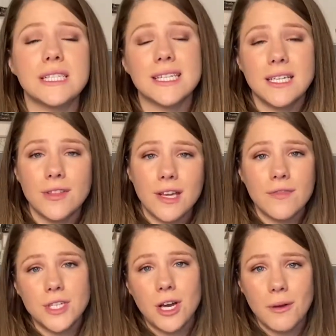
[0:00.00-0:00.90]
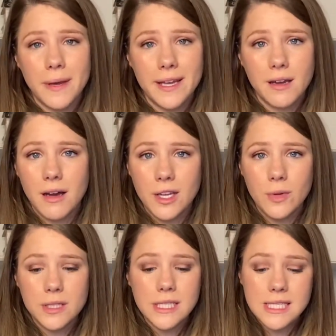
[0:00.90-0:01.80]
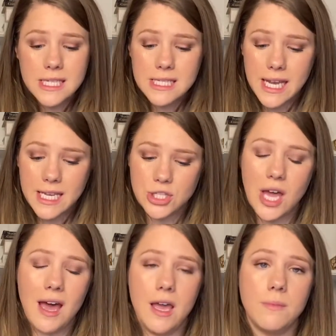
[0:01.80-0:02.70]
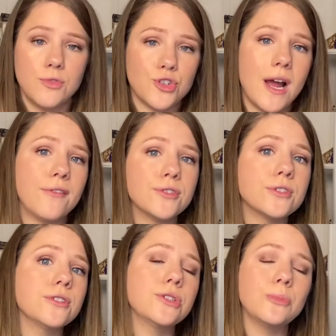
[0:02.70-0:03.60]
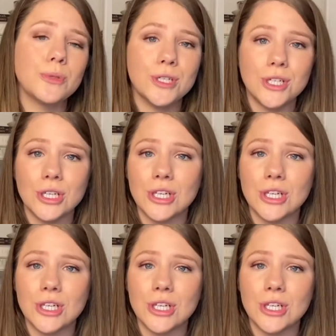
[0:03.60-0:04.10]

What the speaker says: Nothing of the Dog by Connie Willis. It is a time travel book.